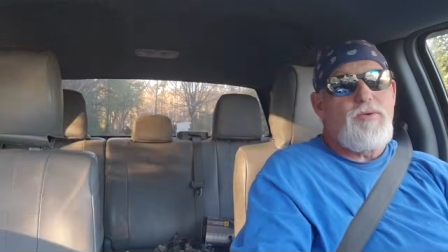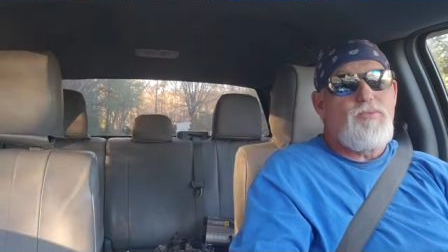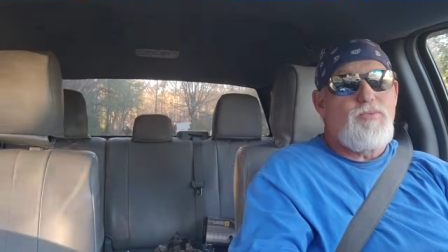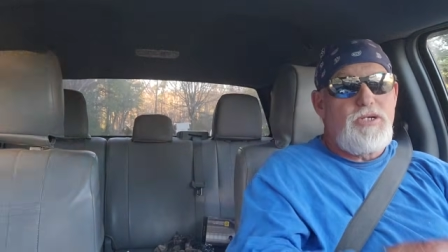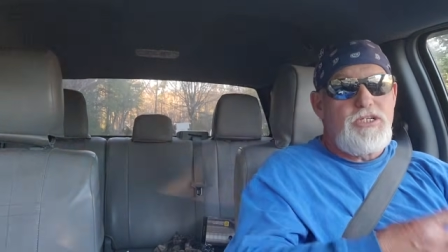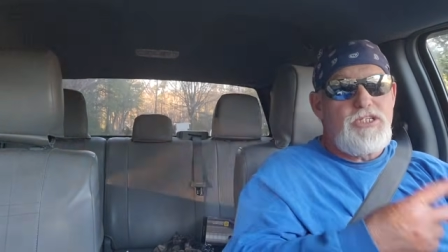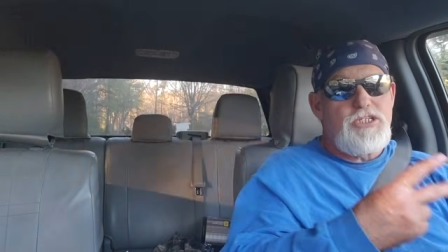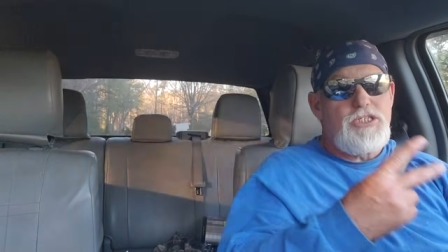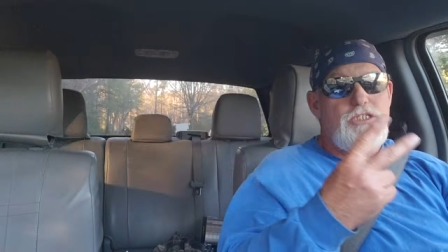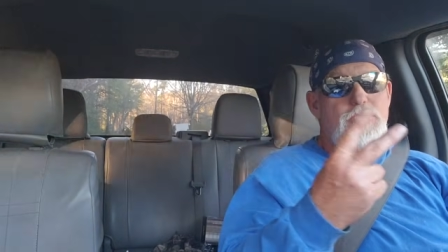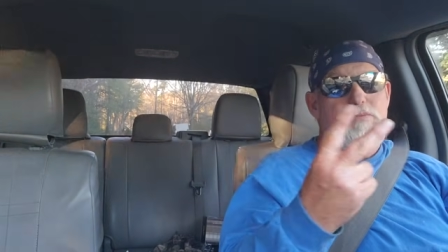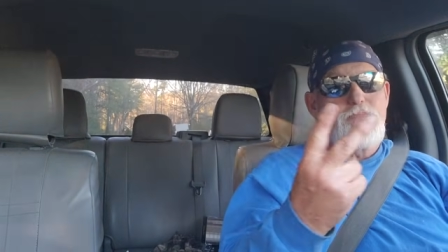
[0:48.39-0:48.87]

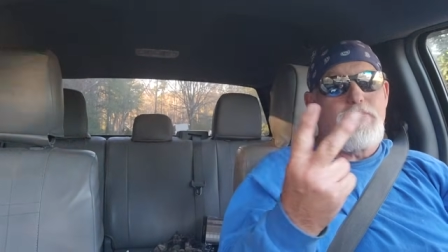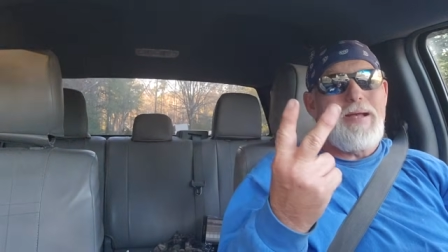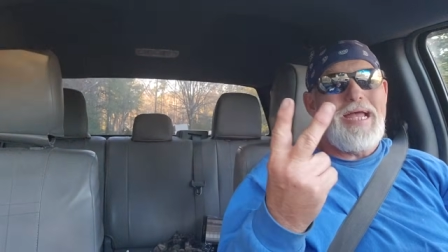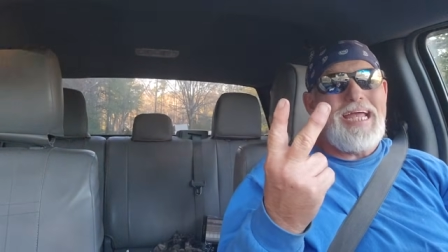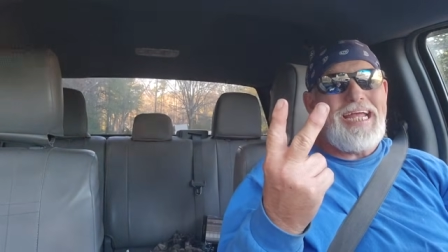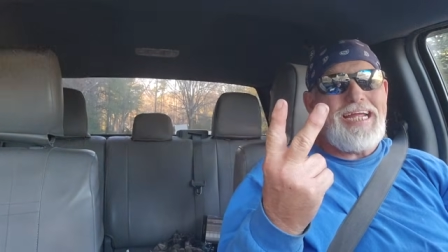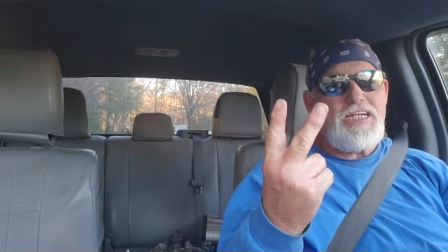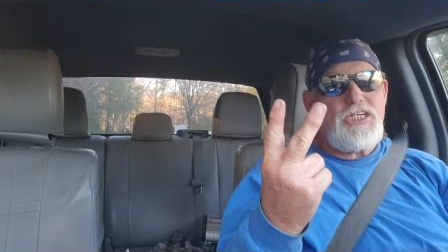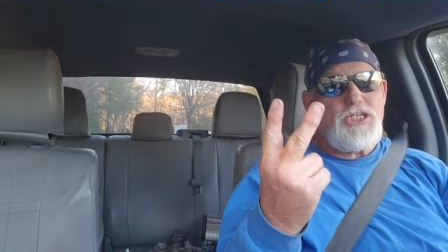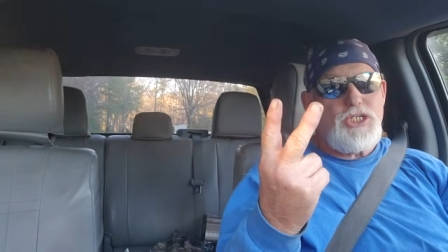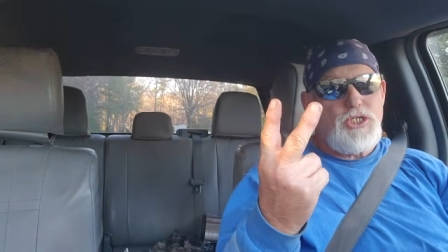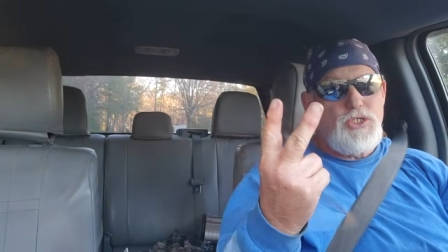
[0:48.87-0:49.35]
which is
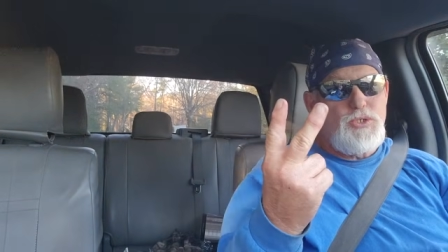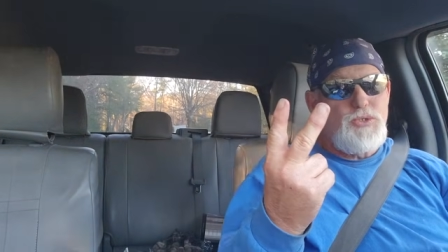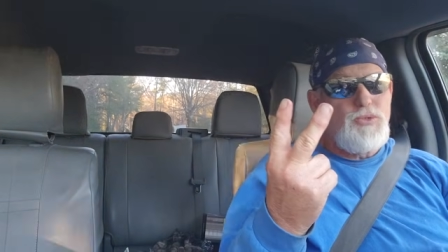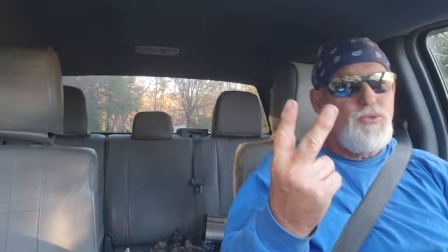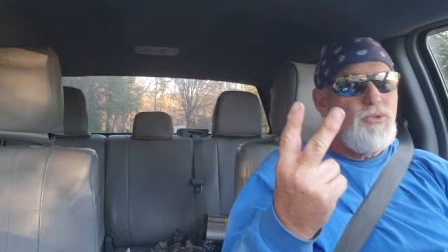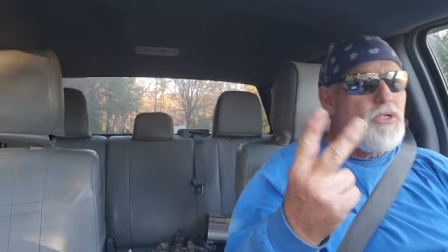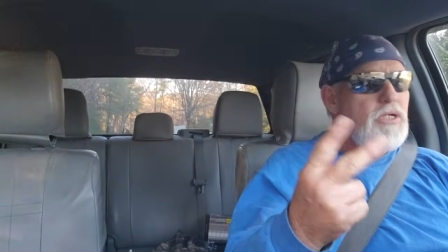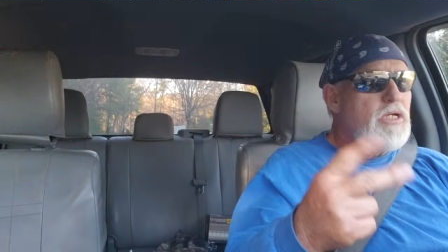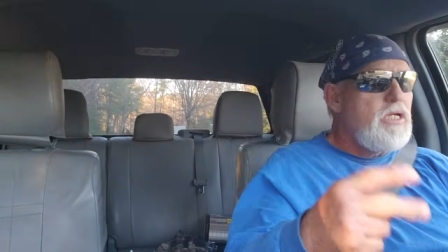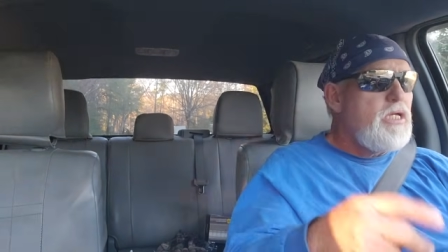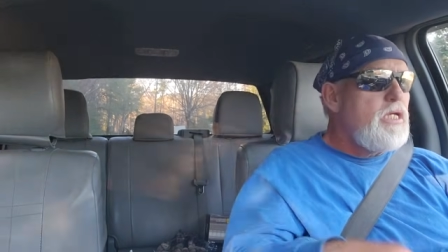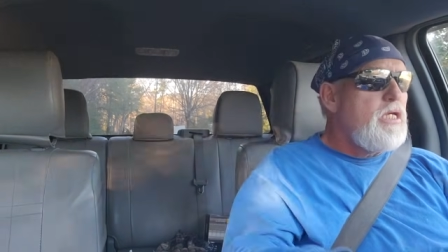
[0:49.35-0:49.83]
bank 2,
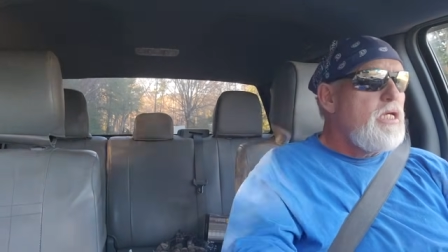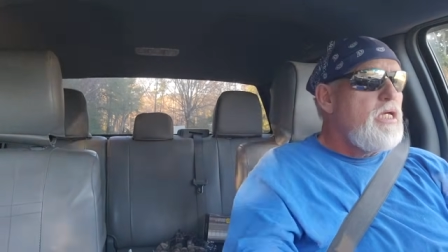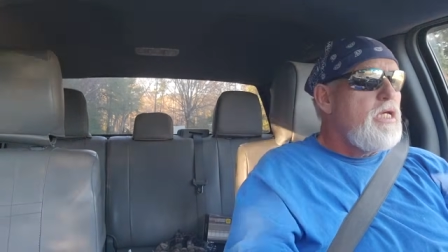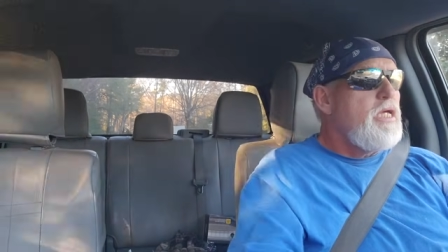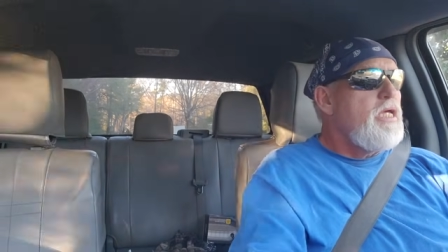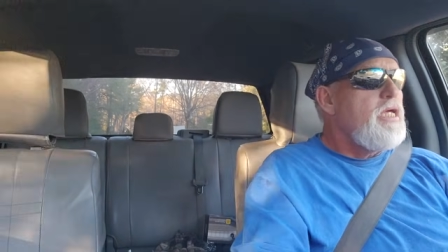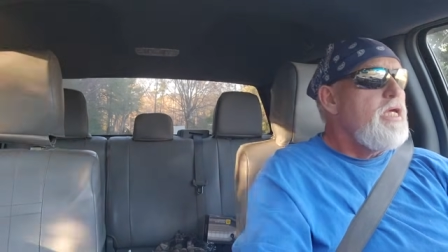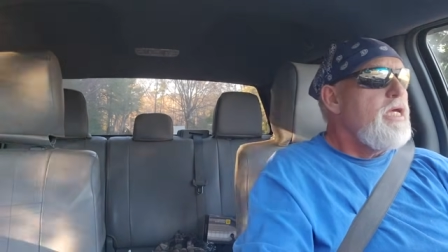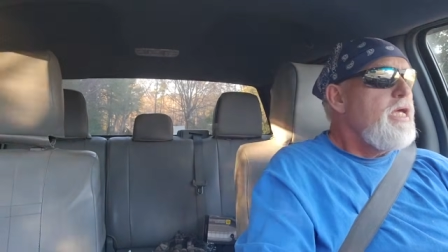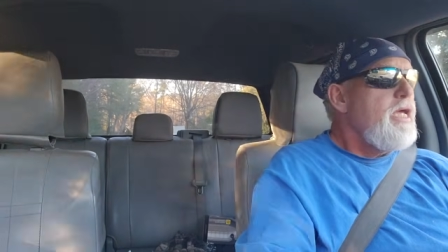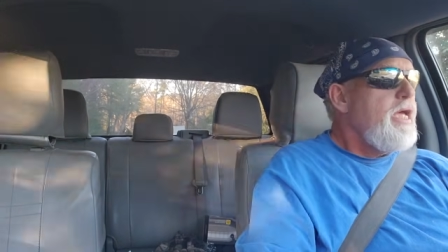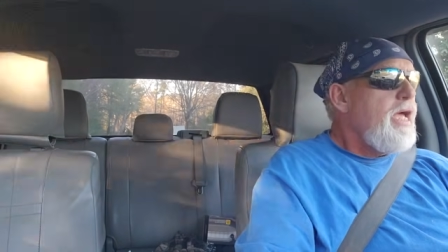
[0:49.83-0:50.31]

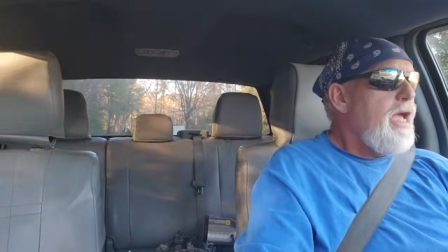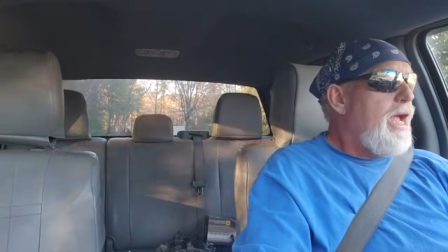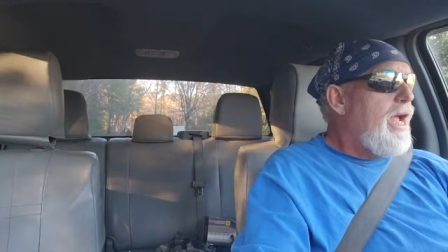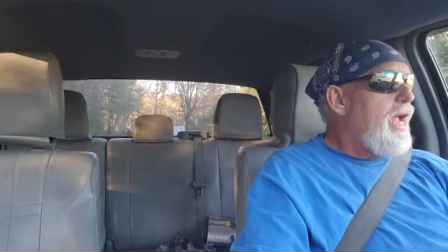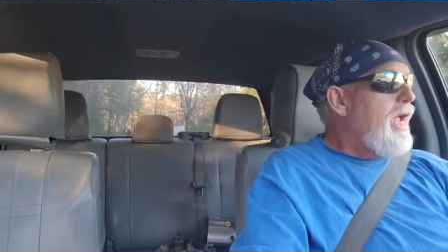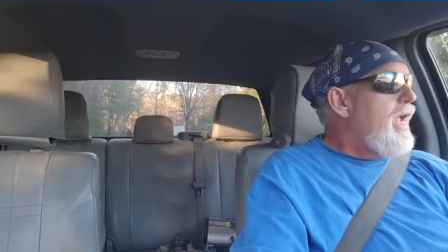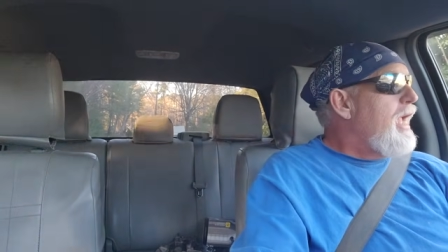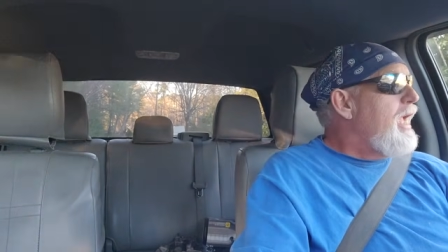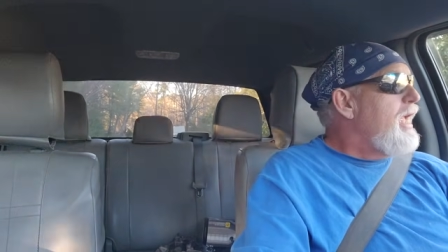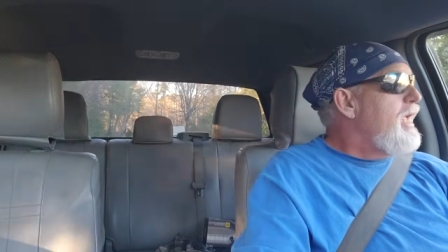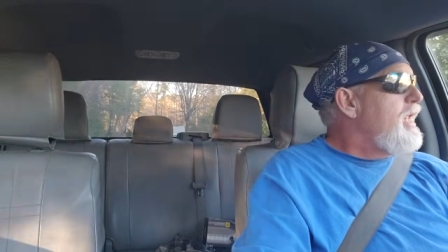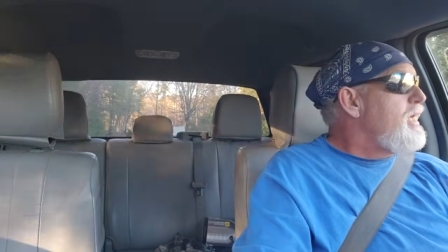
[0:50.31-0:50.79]

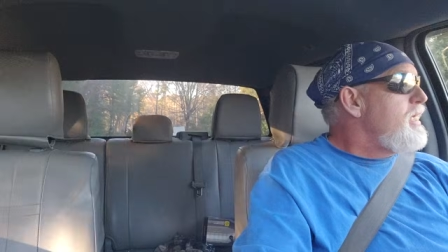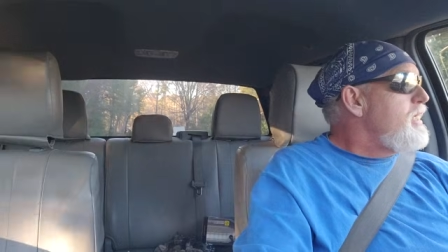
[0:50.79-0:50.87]
and